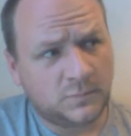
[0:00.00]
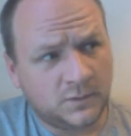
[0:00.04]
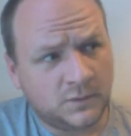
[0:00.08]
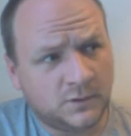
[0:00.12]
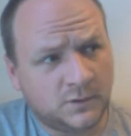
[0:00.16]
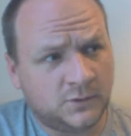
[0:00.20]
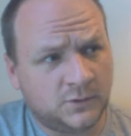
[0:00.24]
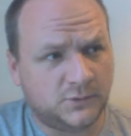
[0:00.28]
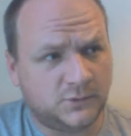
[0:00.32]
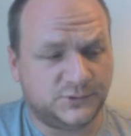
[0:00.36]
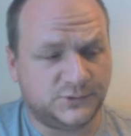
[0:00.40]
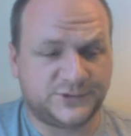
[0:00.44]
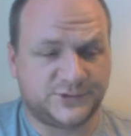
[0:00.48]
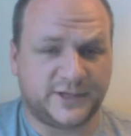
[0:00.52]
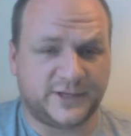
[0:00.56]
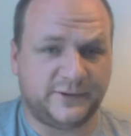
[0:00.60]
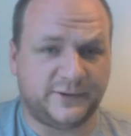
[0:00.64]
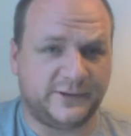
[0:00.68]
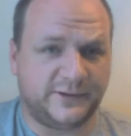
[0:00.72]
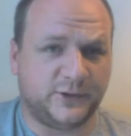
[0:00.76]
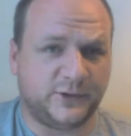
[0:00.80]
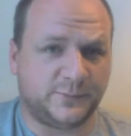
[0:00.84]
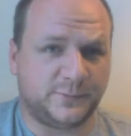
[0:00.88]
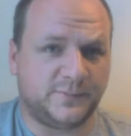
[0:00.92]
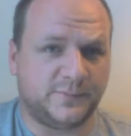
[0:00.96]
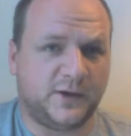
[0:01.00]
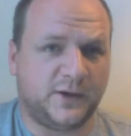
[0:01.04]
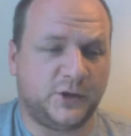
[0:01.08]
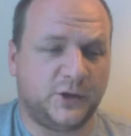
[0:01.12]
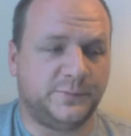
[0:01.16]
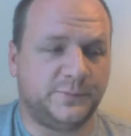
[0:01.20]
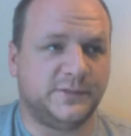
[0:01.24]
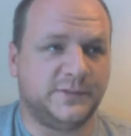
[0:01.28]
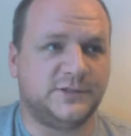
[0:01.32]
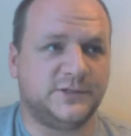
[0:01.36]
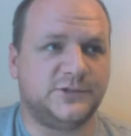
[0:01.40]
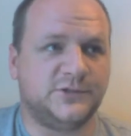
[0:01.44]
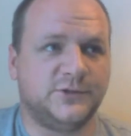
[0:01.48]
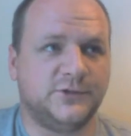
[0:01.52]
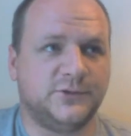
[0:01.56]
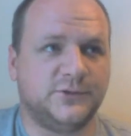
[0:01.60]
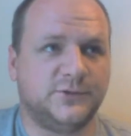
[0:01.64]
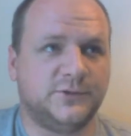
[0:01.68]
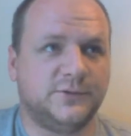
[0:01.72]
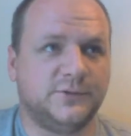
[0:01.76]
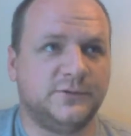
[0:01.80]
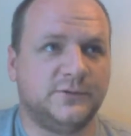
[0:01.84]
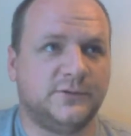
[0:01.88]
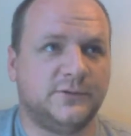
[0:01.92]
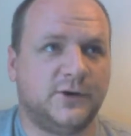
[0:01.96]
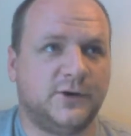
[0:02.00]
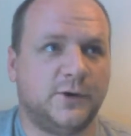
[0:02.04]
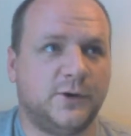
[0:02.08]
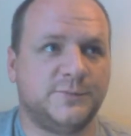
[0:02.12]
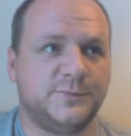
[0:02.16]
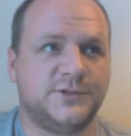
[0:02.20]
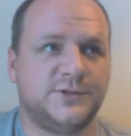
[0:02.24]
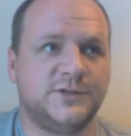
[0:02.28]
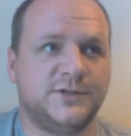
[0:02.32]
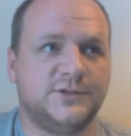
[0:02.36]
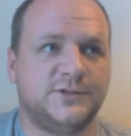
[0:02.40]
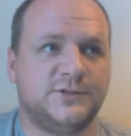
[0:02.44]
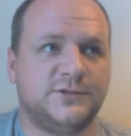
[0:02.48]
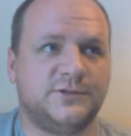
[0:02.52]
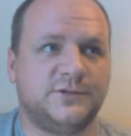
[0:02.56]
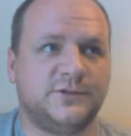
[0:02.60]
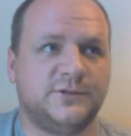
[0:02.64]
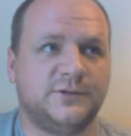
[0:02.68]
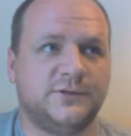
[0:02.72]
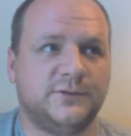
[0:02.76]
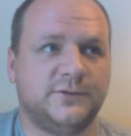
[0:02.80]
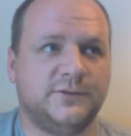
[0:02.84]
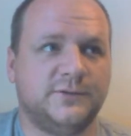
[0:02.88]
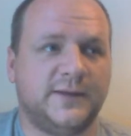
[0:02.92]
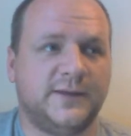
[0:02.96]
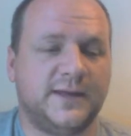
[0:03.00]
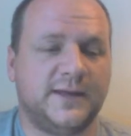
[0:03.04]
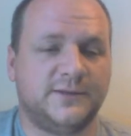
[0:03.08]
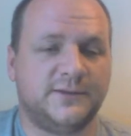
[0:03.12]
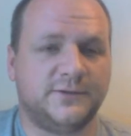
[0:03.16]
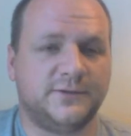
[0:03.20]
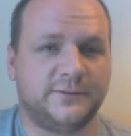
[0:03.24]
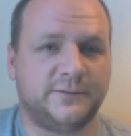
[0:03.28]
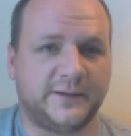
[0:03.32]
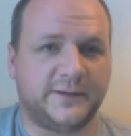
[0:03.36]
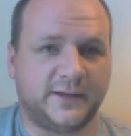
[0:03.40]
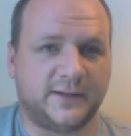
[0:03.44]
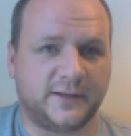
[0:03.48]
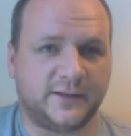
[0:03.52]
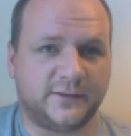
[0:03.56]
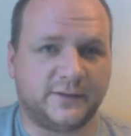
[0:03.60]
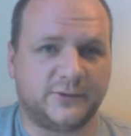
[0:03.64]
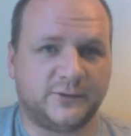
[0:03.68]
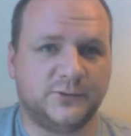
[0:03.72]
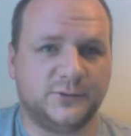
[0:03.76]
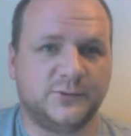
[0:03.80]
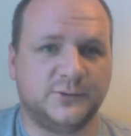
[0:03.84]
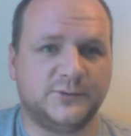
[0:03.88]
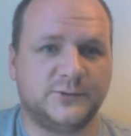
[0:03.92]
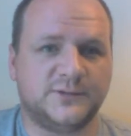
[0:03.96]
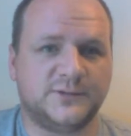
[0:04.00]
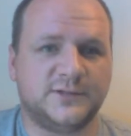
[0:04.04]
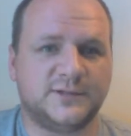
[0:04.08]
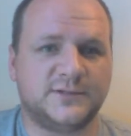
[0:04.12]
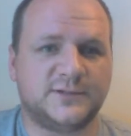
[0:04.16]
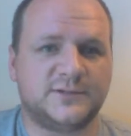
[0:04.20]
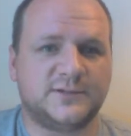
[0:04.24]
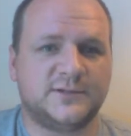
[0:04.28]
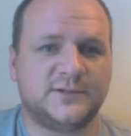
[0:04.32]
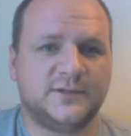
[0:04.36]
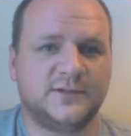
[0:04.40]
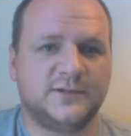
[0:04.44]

Also, it opens your options to entering other courses.